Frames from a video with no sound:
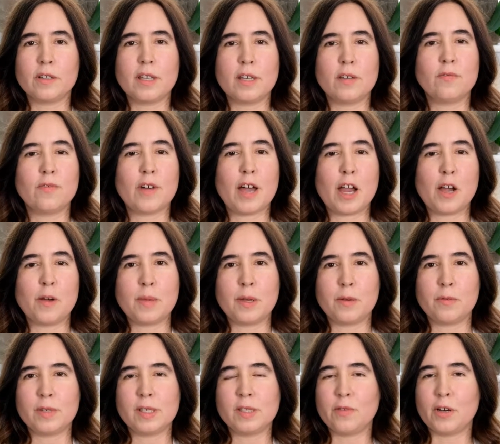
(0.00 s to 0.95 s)
the
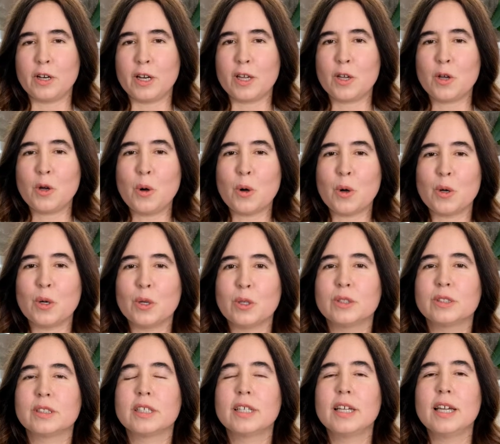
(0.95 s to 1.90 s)
environment was very
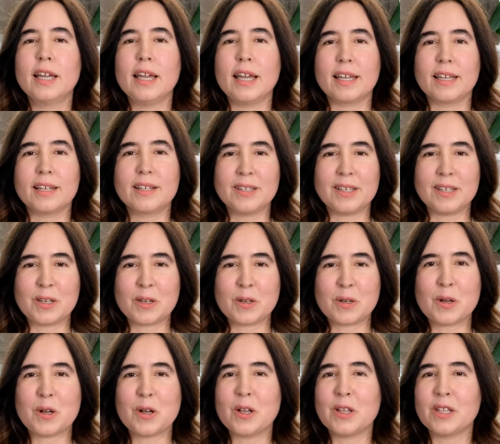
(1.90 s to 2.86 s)
cold and
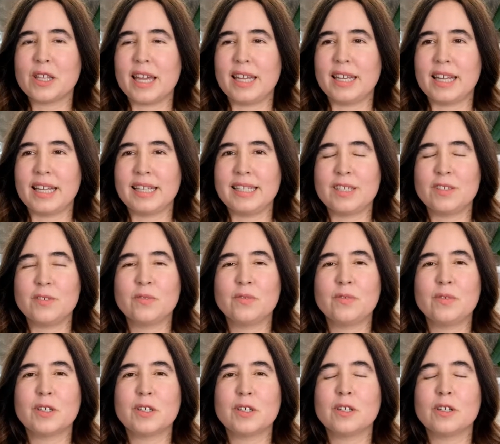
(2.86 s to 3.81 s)
clinical, and I didn't
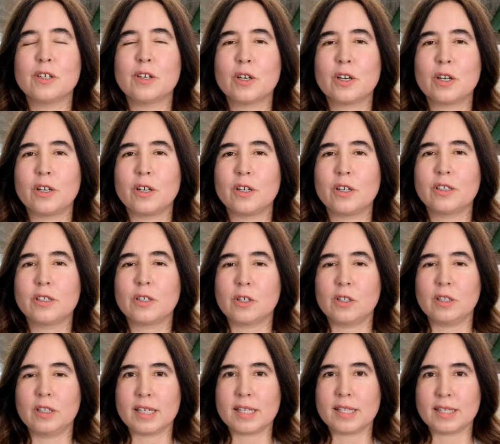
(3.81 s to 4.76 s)
feel heard or
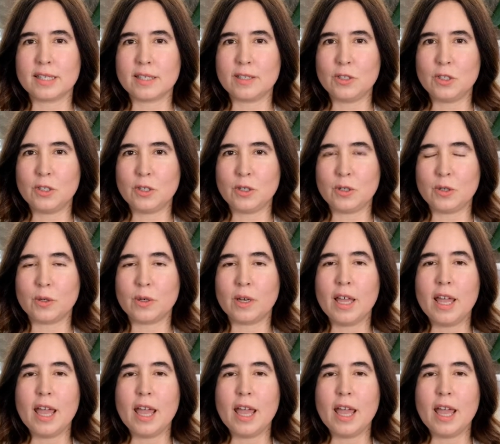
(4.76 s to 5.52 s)
listened to.